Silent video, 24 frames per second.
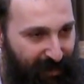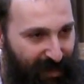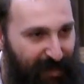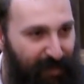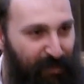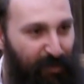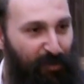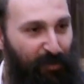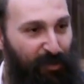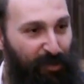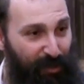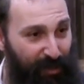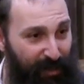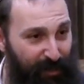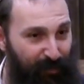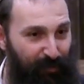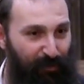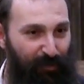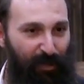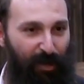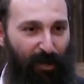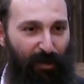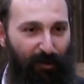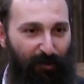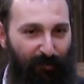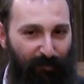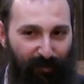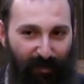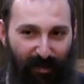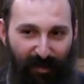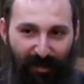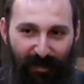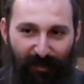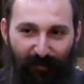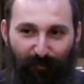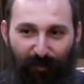So you need to know
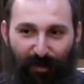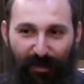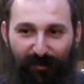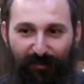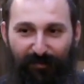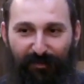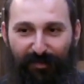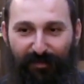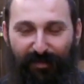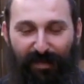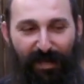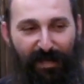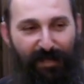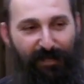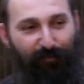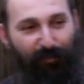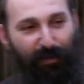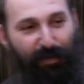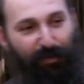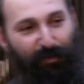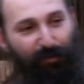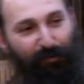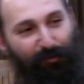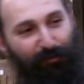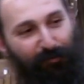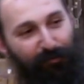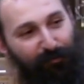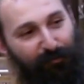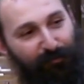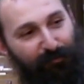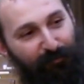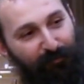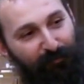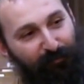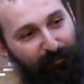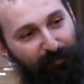when the days when
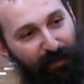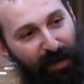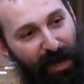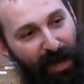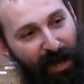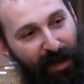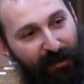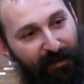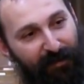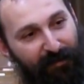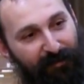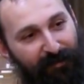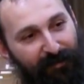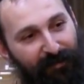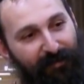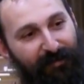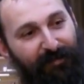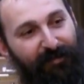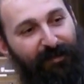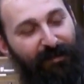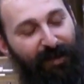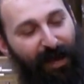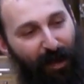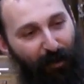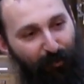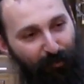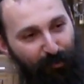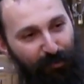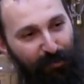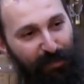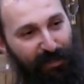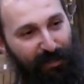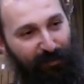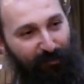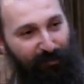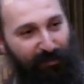you back how
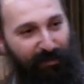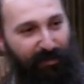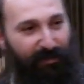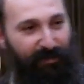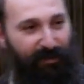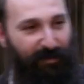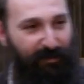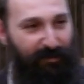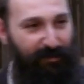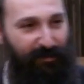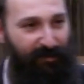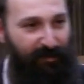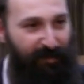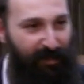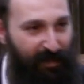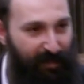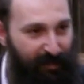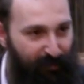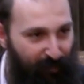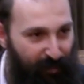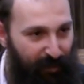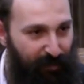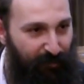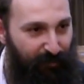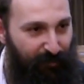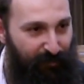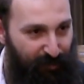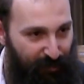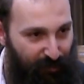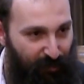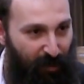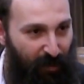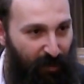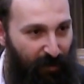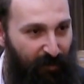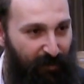to deal with it, and the days when you're
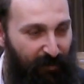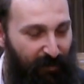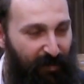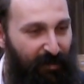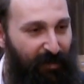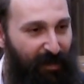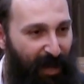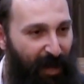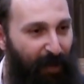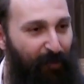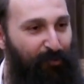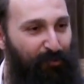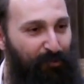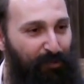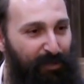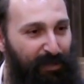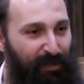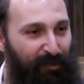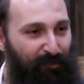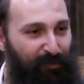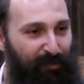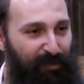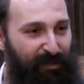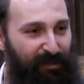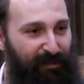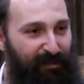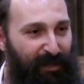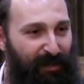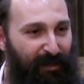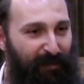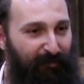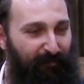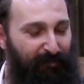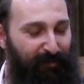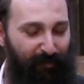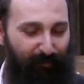strong, how to deal with it.
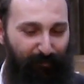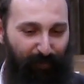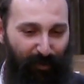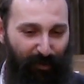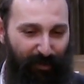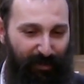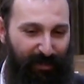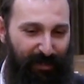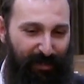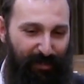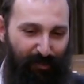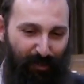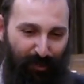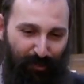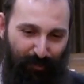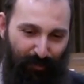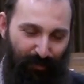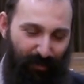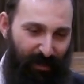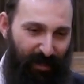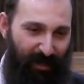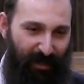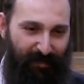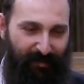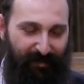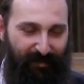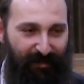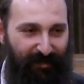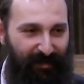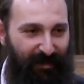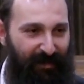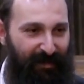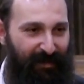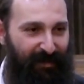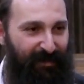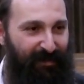The point is not to get
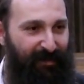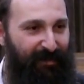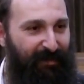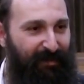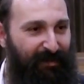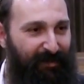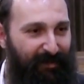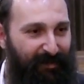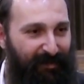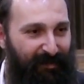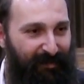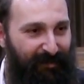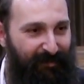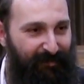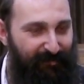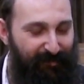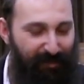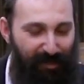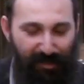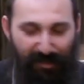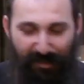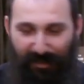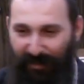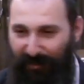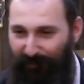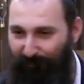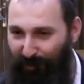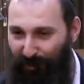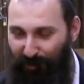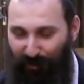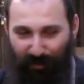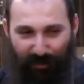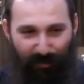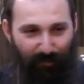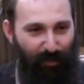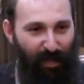uh, dizzy
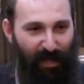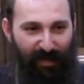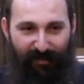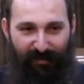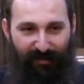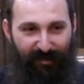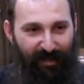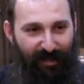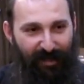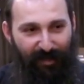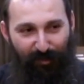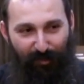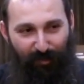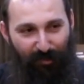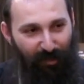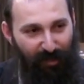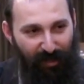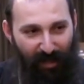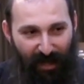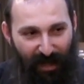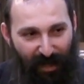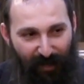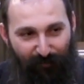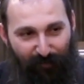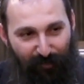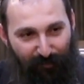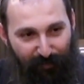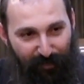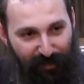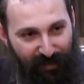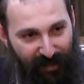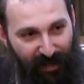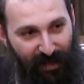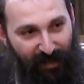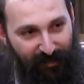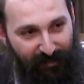because one day you're not
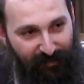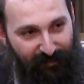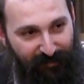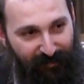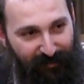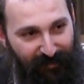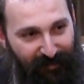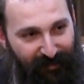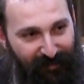100%.